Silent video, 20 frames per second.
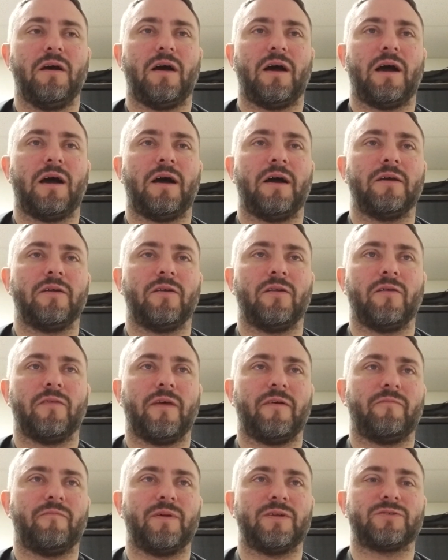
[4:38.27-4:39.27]
Uh, you know,
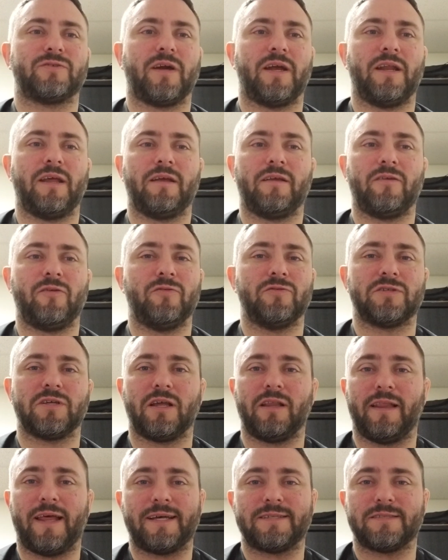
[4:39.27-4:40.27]
they've been training
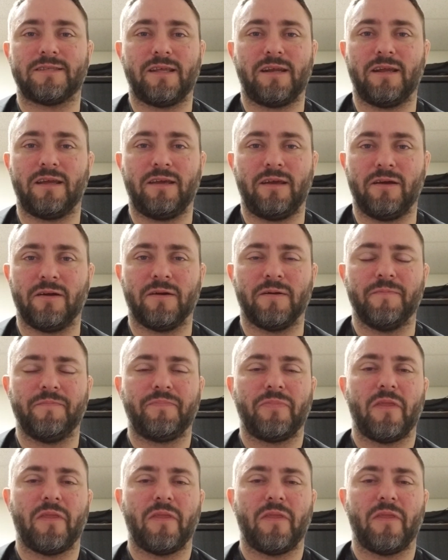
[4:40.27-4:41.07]
usually less than a year.